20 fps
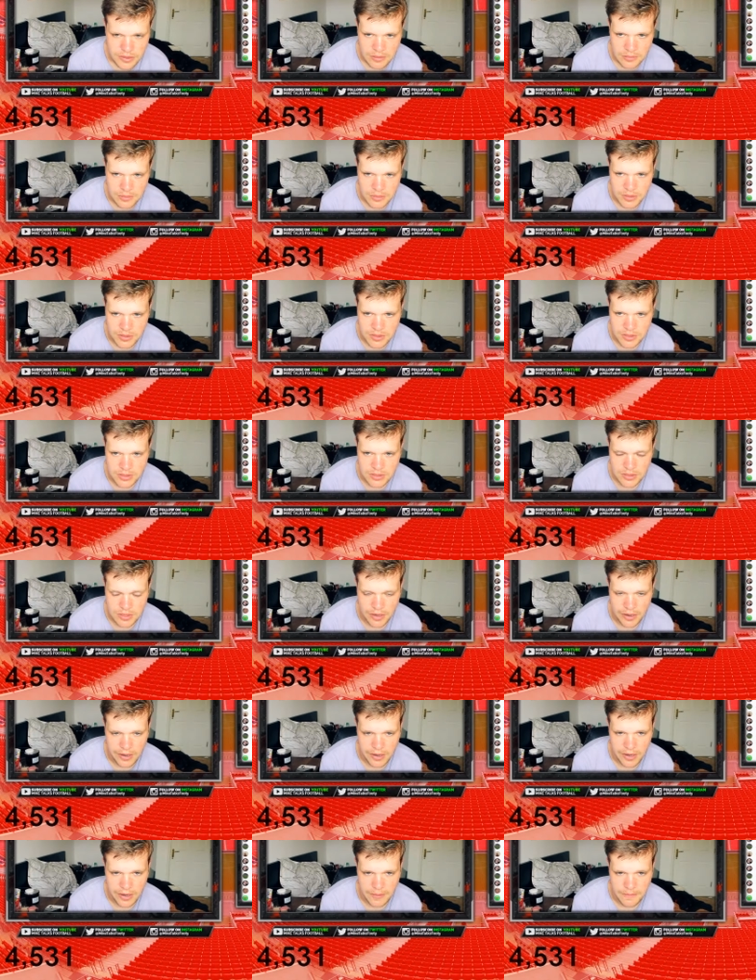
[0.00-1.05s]
But
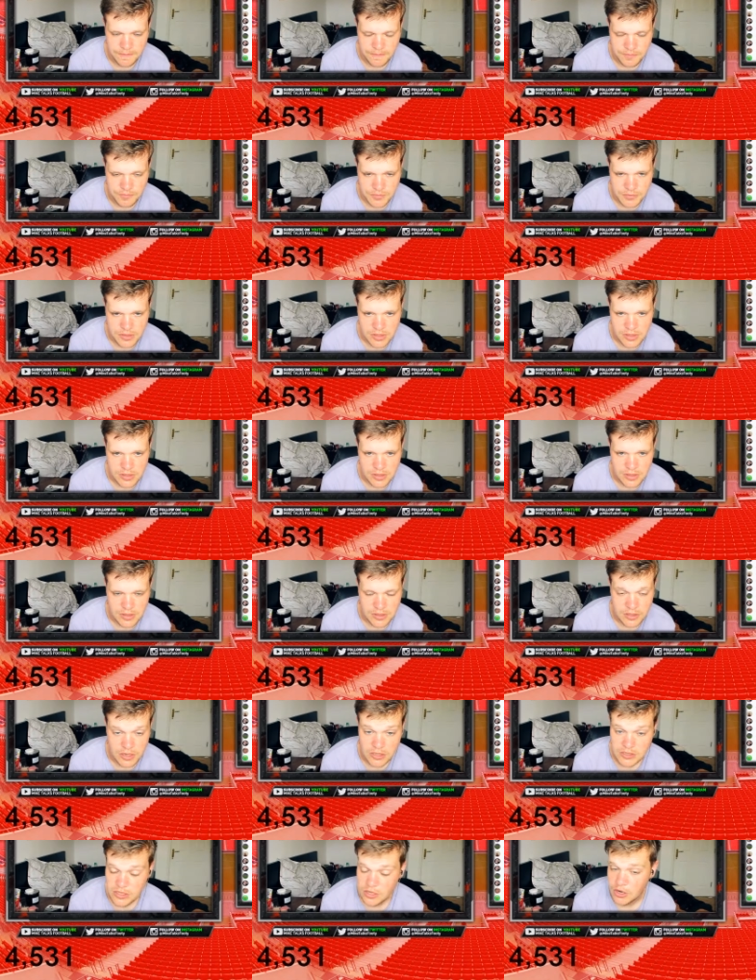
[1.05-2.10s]
I
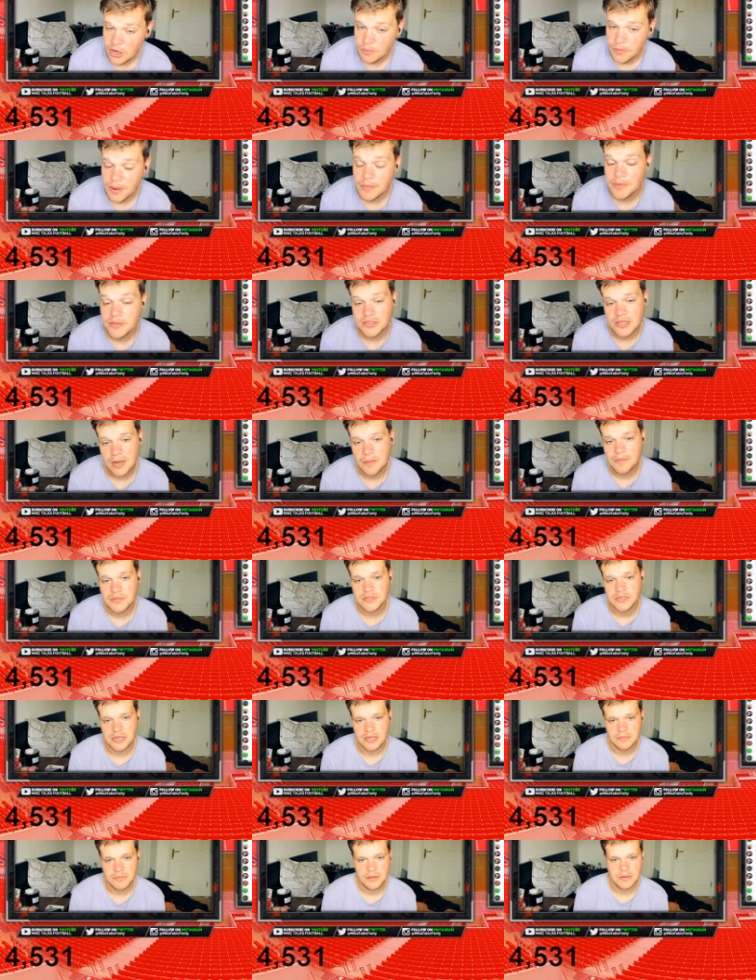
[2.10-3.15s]
don't know. Maybe the
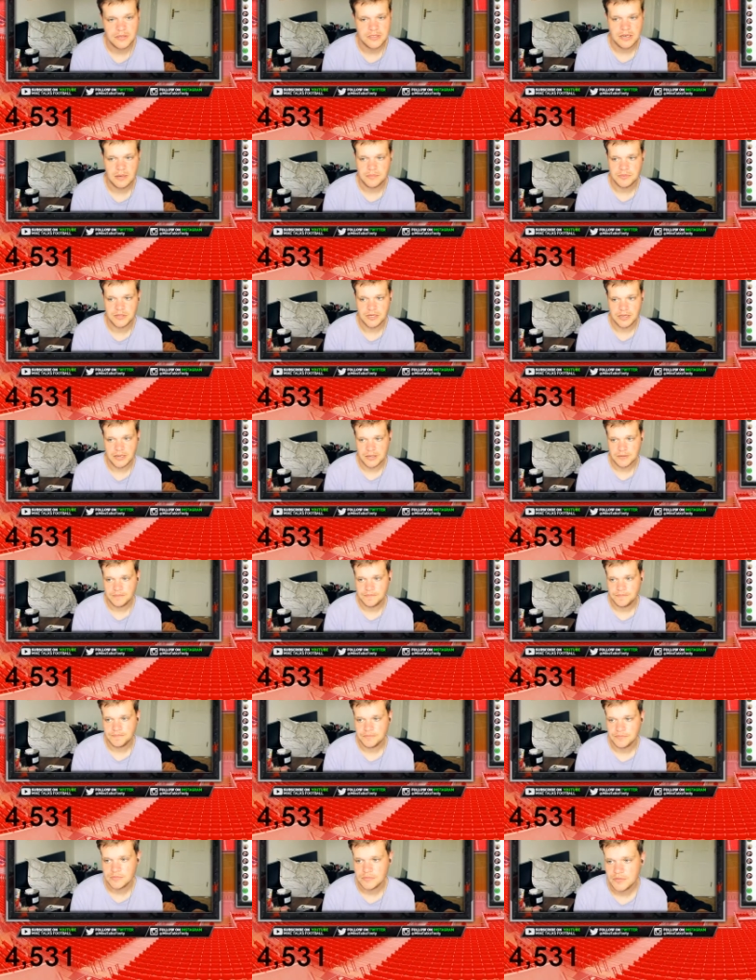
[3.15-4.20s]
Champions League.
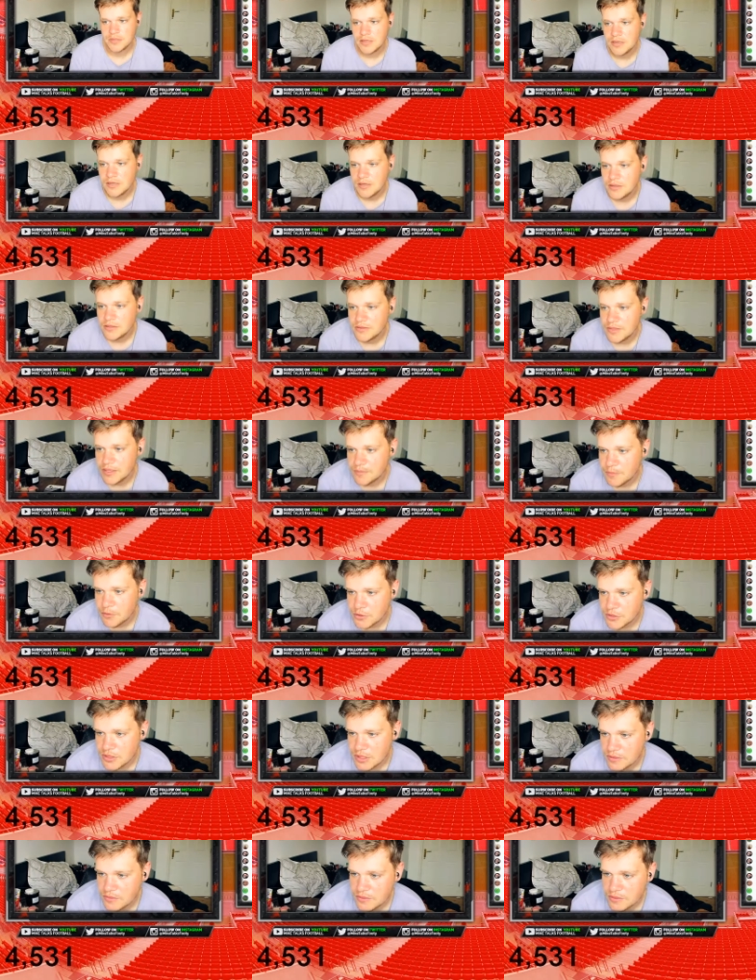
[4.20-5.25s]
Think
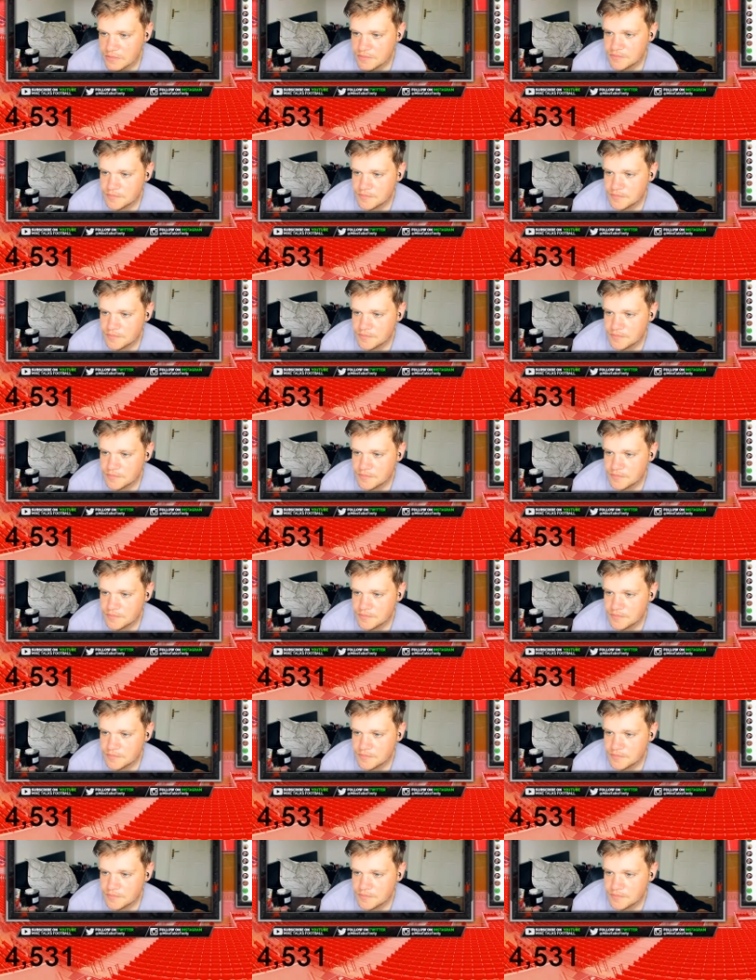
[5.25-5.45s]
positive.